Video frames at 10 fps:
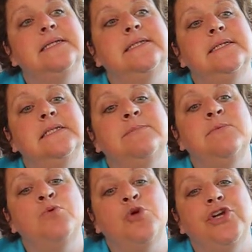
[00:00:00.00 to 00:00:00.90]
since
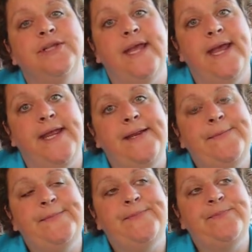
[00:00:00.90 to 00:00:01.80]
Memorial Day,
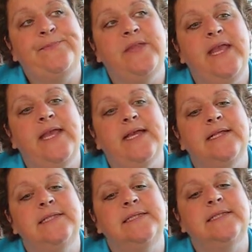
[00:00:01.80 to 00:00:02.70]

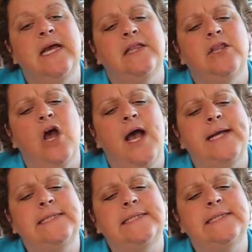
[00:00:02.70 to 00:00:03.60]
and I
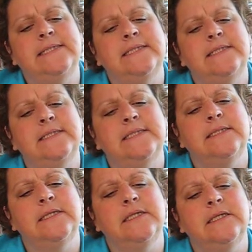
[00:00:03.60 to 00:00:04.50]
lost,
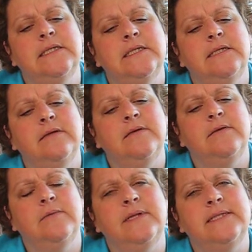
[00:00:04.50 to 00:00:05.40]

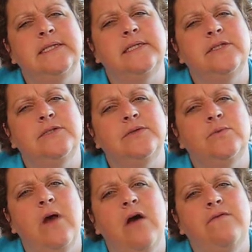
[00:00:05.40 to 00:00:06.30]

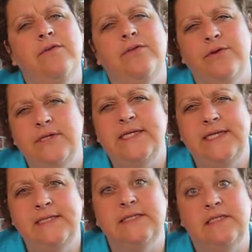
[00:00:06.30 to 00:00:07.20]
12 or
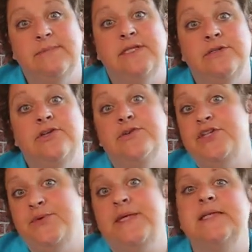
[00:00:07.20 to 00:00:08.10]
13 since my surgery
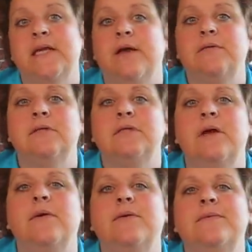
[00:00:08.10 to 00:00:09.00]
2 weeks ago.
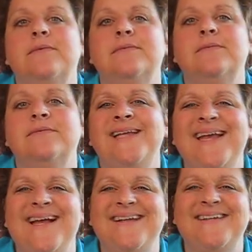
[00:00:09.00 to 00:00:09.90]
So
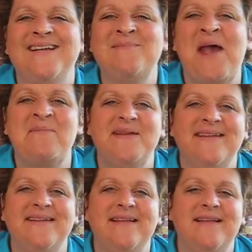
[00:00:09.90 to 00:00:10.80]
yeah, I'm happy.